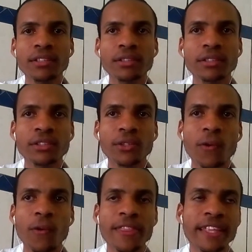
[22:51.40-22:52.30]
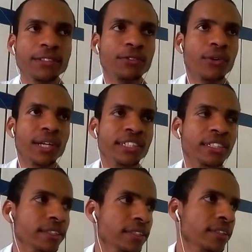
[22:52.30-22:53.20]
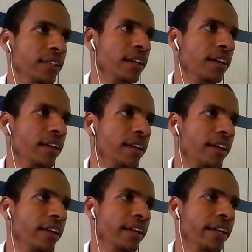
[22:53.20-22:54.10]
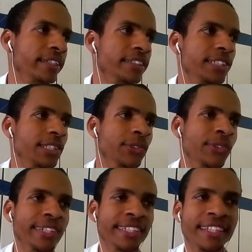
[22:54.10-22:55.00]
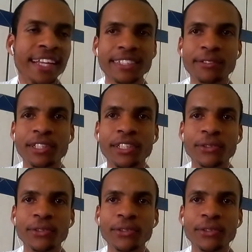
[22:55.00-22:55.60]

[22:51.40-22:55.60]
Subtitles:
so thanks for watching, and see you in the next video.